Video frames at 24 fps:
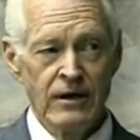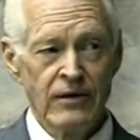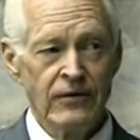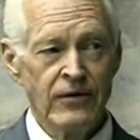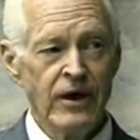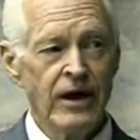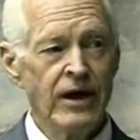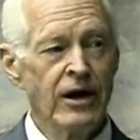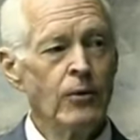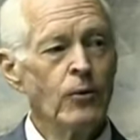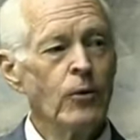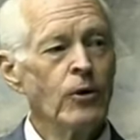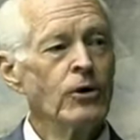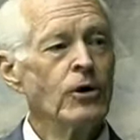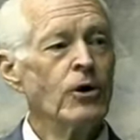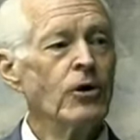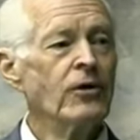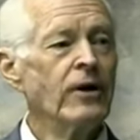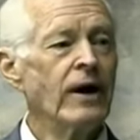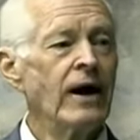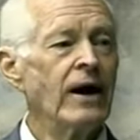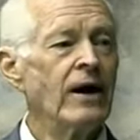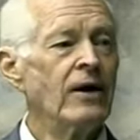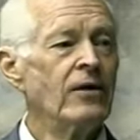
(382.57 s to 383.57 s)
Then it would
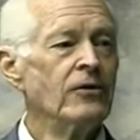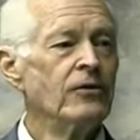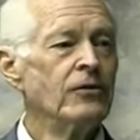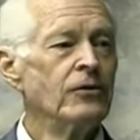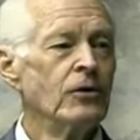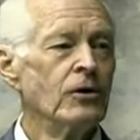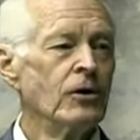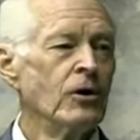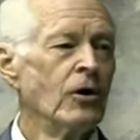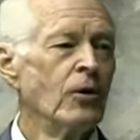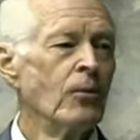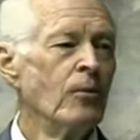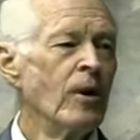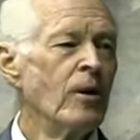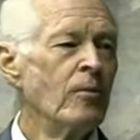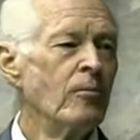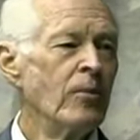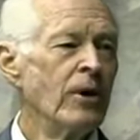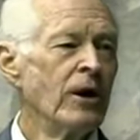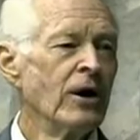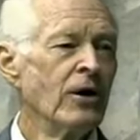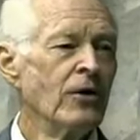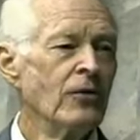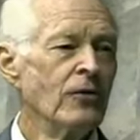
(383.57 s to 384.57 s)
go down to a little bit
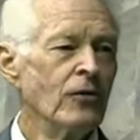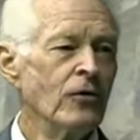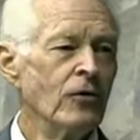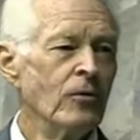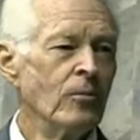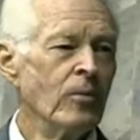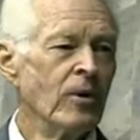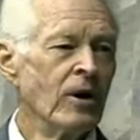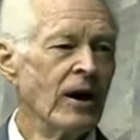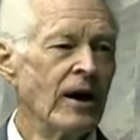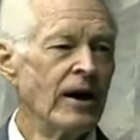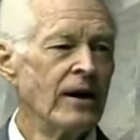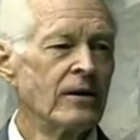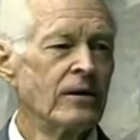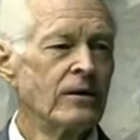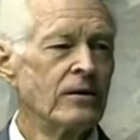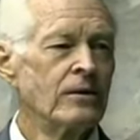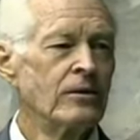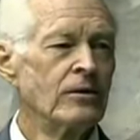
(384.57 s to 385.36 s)
bigger group, like